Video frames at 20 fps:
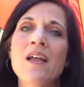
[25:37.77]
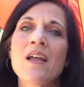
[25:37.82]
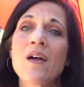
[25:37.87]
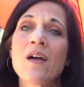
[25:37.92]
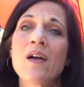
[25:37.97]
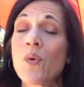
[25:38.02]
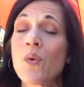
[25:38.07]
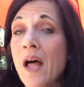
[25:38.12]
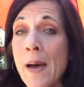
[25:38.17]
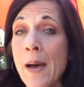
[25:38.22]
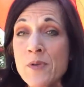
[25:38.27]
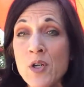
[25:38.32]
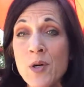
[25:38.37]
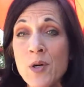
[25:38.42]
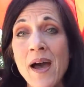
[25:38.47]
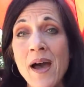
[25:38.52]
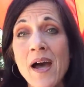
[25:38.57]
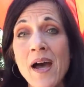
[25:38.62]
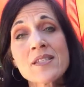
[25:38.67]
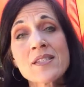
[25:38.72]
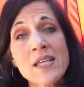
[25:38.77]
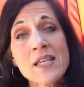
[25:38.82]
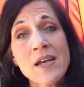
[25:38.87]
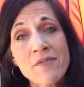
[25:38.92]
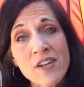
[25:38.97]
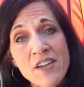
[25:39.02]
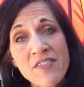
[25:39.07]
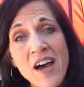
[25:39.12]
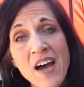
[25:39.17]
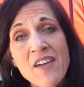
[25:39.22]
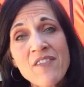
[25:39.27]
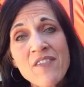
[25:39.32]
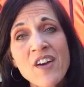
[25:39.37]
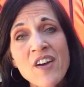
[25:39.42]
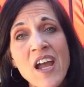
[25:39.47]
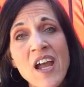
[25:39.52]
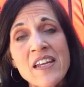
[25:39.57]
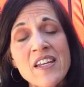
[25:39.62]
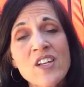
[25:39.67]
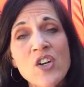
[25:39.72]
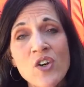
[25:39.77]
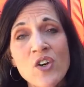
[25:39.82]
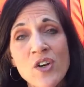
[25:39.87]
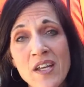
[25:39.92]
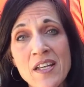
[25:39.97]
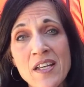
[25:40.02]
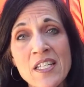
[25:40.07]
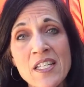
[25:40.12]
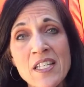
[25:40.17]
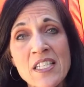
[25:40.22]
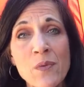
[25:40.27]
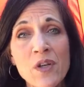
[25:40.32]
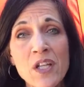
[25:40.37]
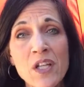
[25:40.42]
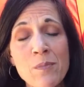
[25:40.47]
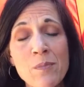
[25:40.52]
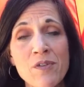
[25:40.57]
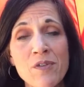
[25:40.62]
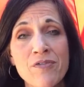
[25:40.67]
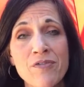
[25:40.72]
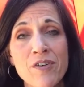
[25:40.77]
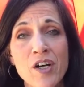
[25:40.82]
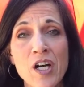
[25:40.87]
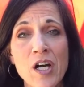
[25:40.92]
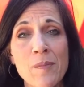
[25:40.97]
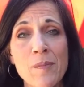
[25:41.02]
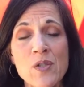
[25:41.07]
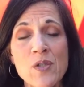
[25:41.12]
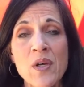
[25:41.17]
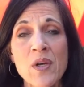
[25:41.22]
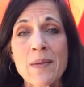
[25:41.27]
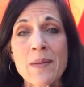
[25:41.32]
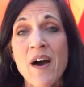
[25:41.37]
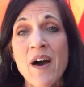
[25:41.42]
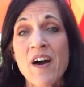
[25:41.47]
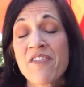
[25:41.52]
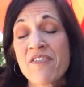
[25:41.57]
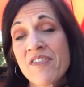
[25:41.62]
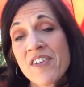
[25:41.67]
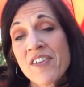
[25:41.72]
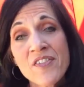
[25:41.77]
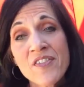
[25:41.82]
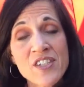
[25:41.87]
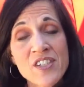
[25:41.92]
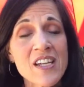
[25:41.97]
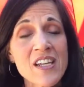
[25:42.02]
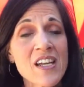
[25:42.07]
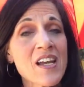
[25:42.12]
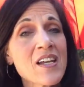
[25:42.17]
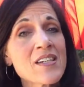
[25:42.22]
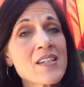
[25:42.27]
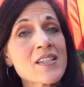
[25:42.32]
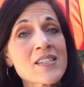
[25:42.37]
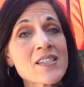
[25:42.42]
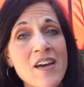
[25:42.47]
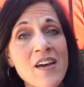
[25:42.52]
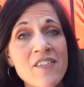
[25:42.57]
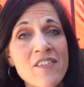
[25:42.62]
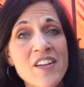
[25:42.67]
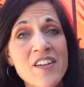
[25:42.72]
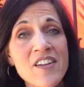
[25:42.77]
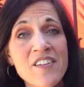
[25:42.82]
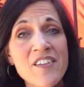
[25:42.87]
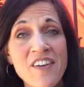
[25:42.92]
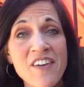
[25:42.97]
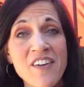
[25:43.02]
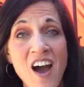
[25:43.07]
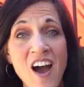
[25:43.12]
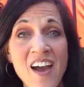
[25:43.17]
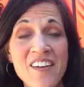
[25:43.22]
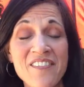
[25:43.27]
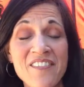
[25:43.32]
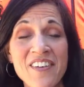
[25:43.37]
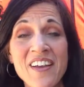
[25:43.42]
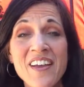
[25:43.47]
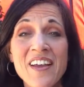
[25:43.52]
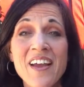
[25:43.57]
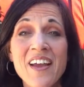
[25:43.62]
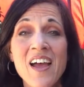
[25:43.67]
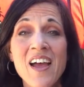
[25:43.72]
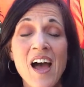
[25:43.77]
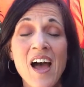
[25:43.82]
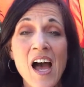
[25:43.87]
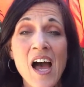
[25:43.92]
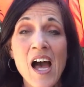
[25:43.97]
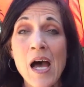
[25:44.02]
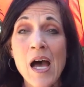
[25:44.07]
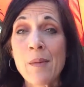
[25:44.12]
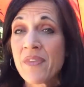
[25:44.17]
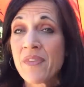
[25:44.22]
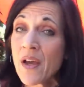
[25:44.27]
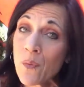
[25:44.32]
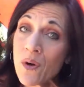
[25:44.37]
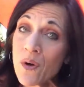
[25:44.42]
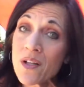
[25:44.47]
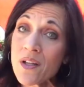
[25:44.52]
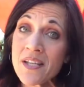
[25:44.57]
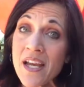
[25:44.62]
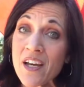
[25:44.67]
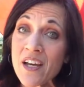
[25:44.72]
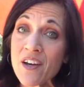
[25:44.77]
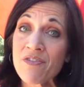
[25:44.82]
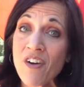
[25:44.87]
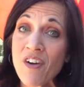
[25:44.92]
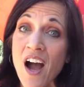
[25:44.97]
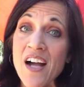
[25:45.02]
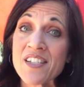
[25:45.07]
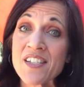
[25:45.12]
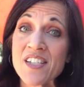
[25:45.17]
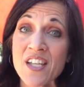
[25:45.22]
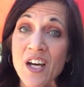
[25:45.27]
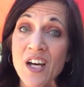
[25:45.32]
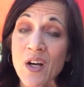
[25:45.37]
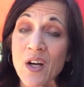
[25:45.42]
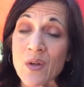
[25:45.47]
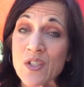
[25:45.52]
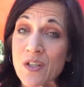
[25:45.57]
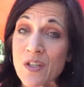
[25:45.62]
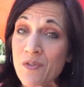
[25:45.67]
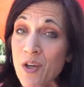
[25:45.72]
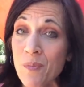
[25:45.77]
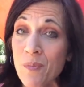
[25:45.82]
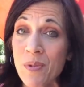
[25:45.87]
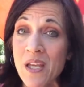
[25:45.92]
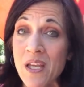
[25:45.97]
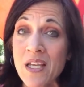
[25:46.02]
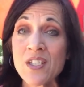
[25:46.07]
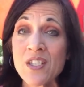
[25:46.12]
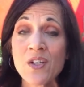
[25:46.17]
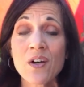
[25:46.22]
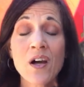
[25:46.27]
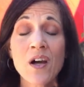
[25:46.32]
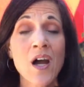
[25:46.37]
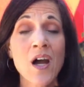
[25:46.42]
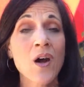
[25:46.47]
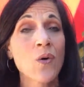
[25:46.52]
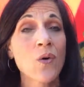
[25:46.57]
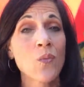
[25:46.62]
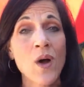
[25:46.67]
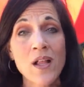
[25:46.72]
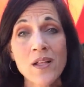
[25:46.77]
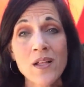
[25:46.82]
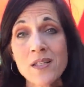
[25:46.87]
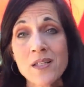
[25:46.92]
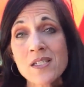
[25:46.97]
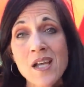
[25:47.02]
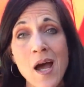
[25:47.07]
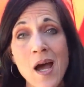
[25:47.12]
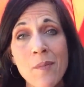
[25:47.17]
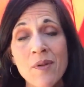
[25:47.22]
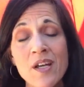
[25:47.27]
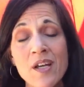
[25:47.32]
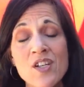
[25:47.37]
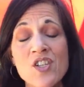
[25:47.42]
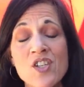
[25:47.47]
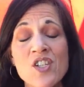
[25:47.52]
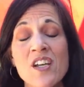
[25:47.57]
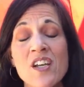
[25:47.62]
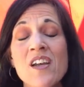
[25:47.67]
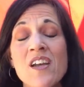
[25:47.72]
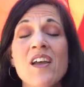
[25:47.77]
well, up to about 75 or 80 degrees. They really prefer between about 50 to 75. Um, they will take a frost though. So if your peas are, are well established